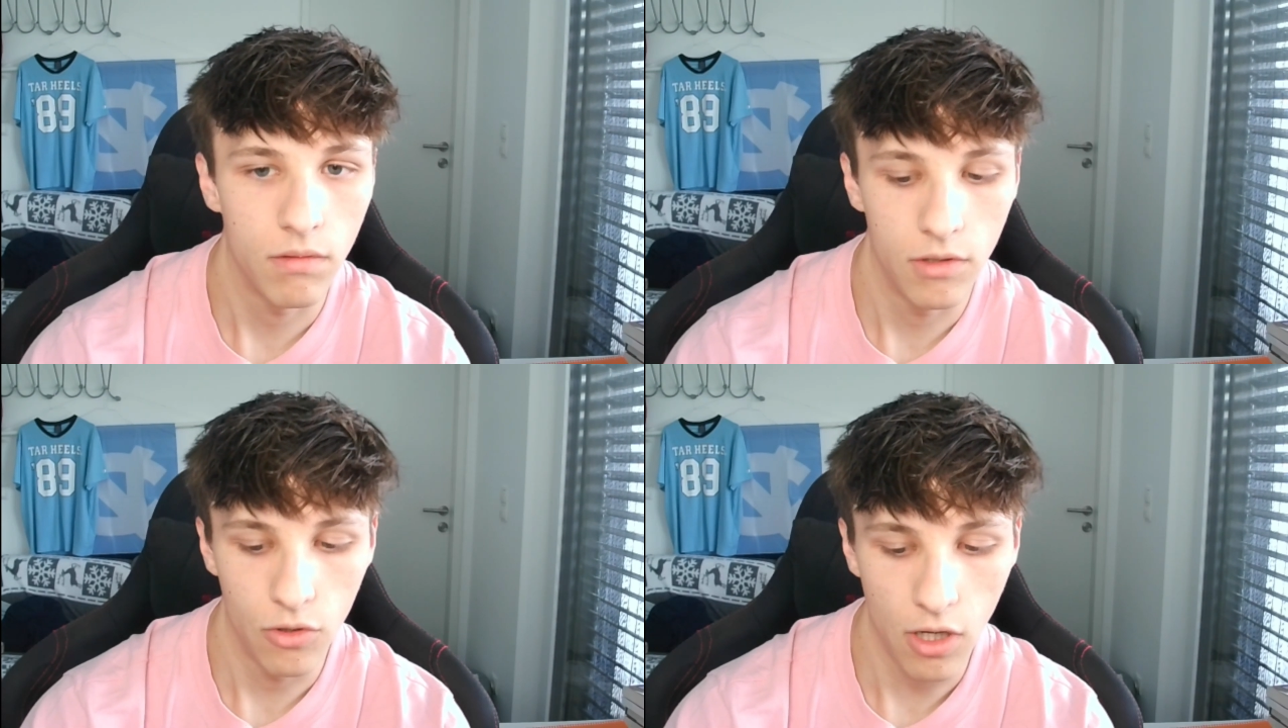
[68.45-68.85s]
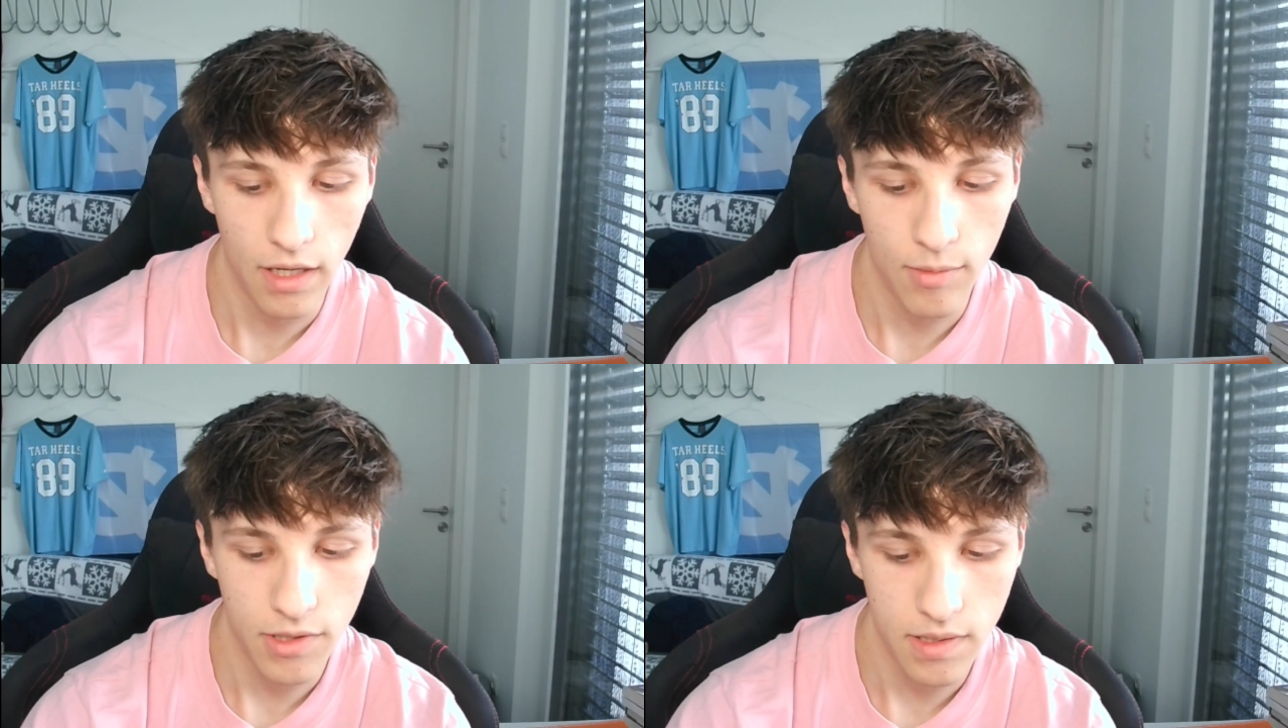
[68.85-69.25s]
you're not
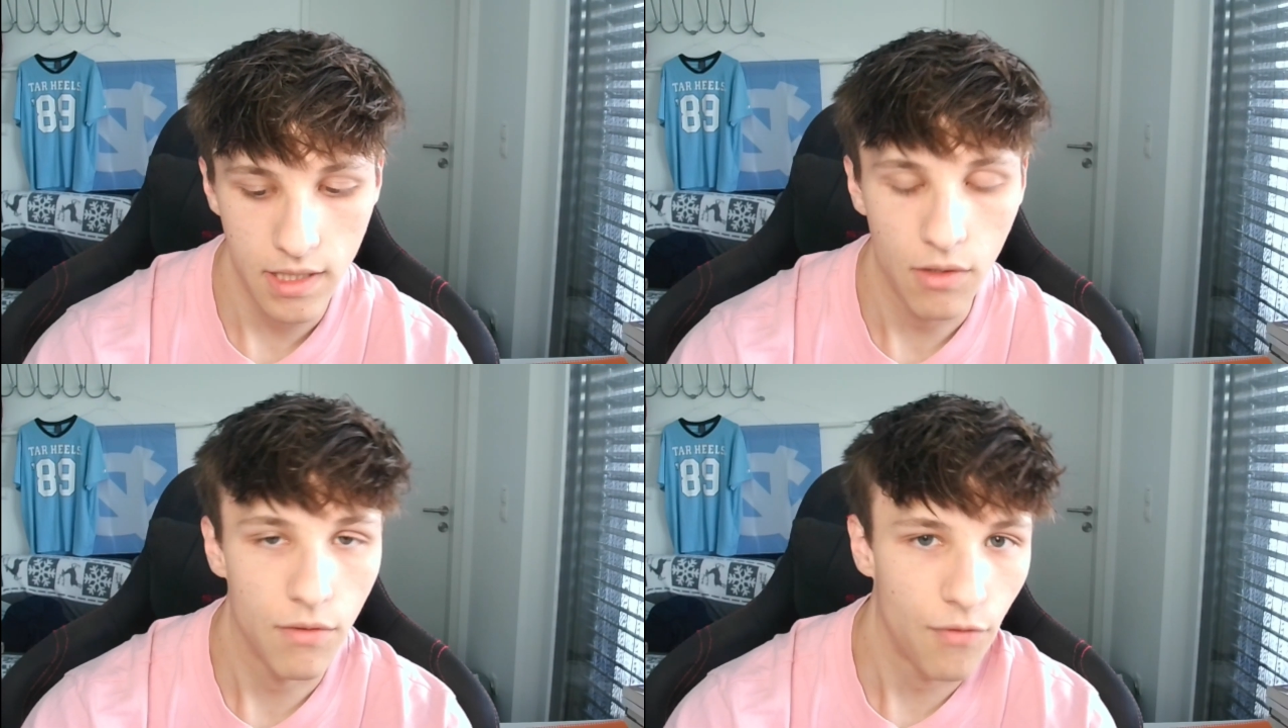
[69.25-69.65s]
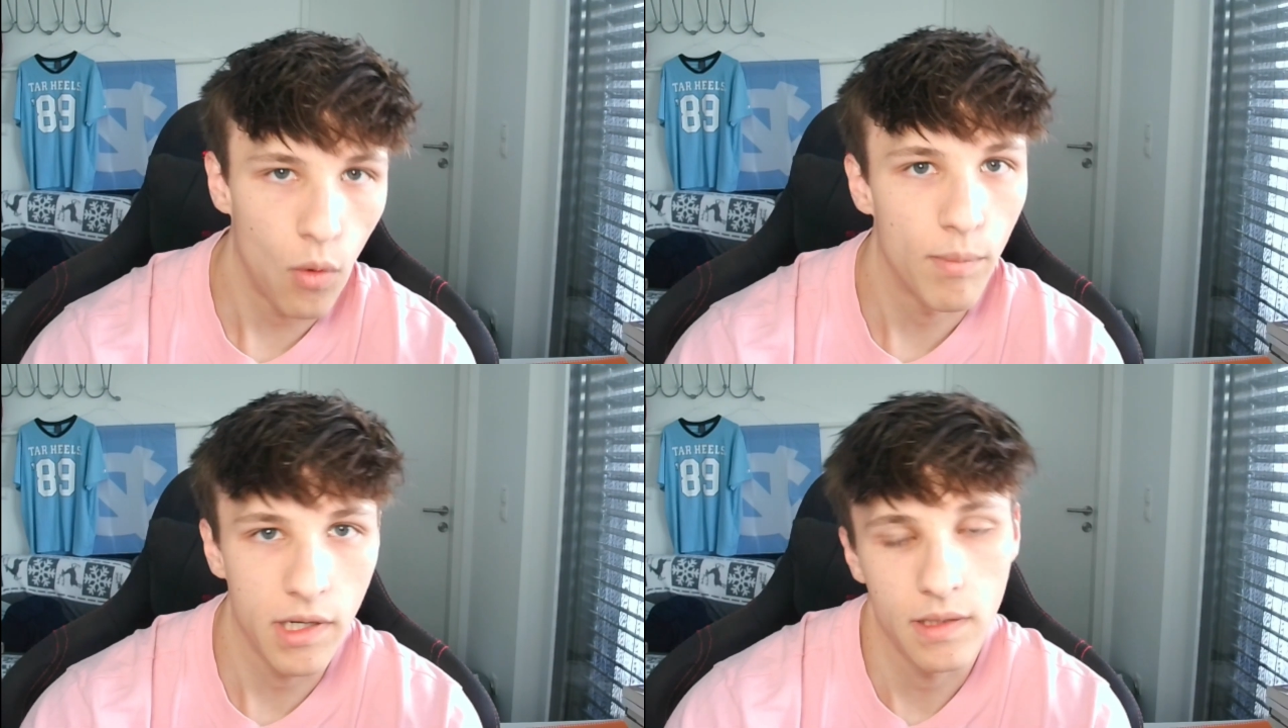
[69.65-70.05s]
able to see on the
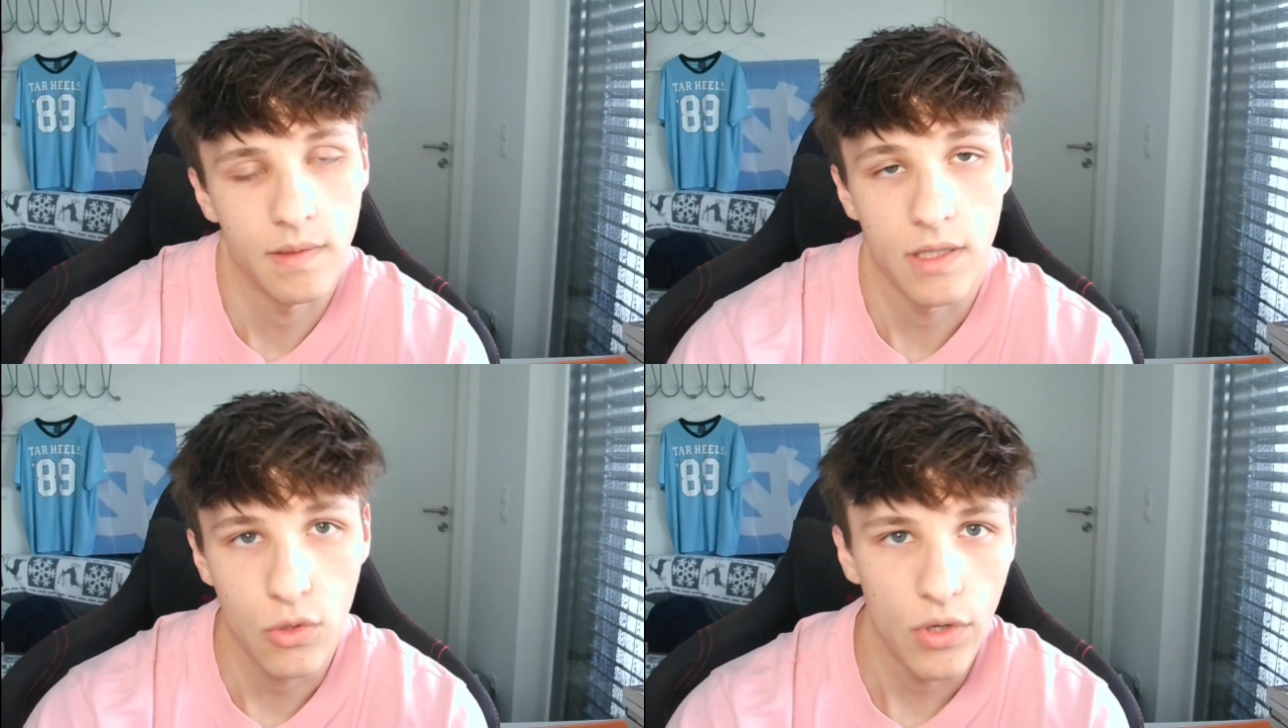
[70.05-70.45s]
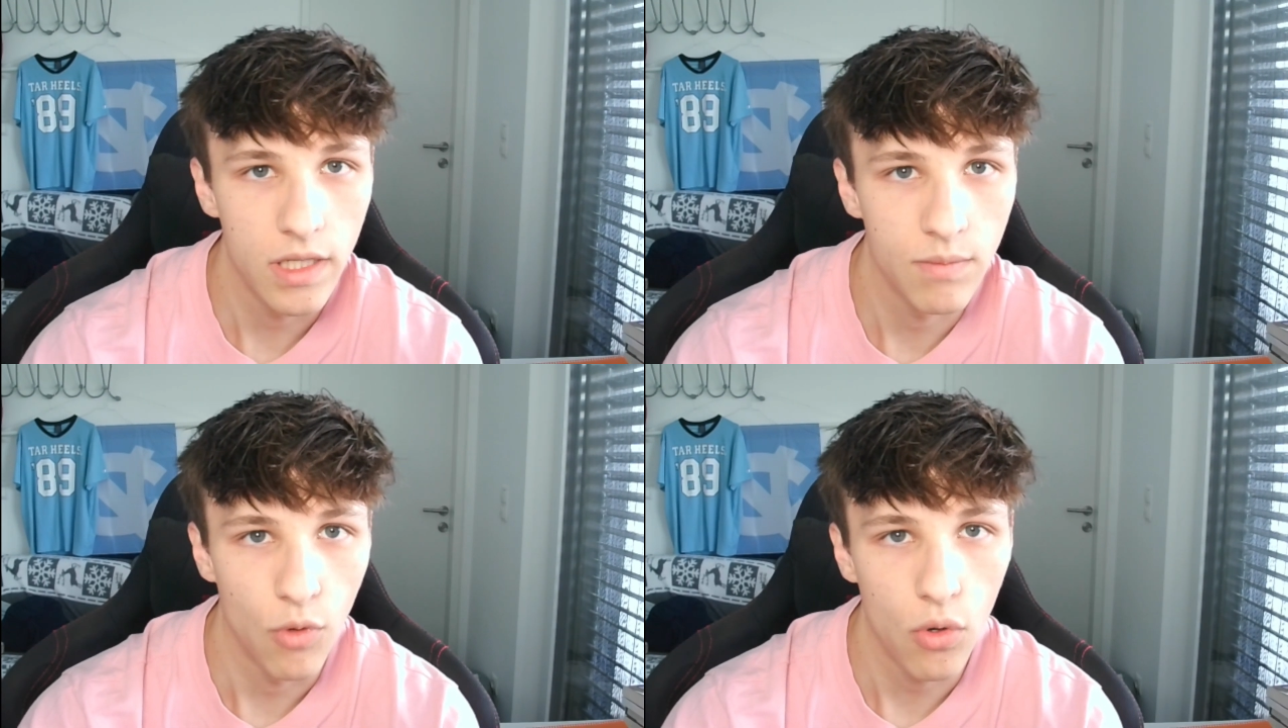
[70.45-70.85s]
phone because the screen
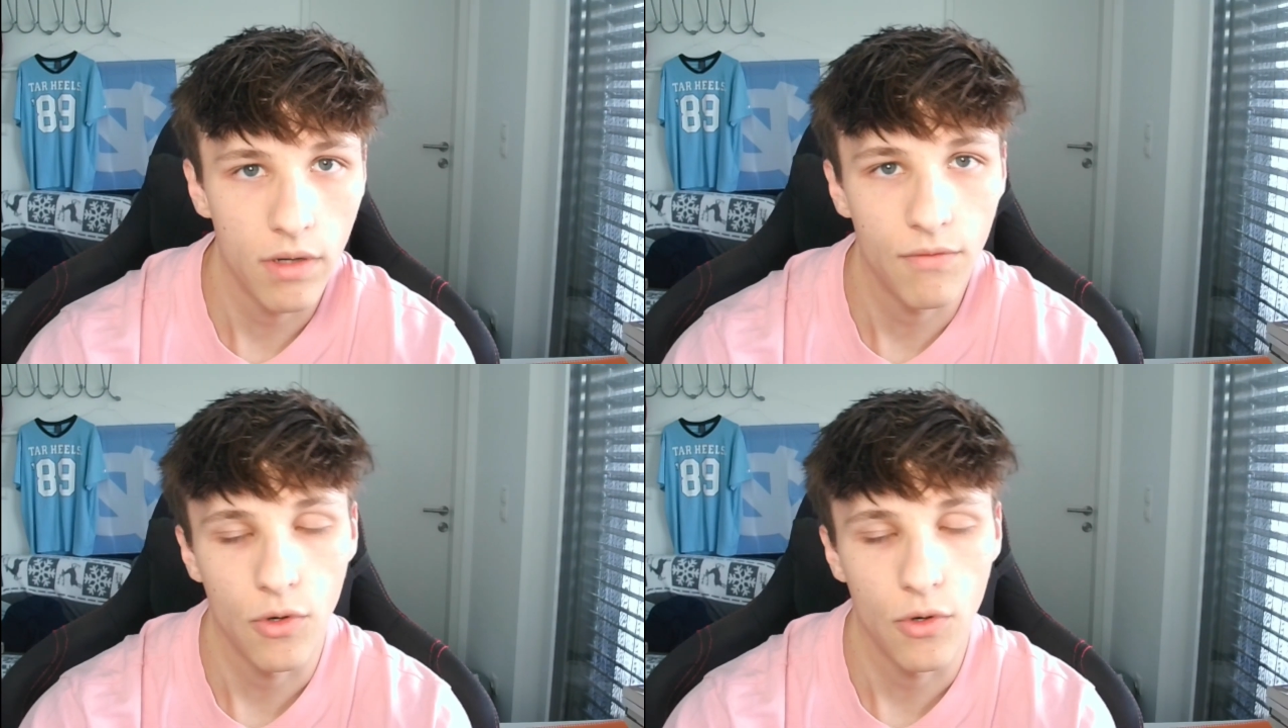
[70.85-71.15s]
is broken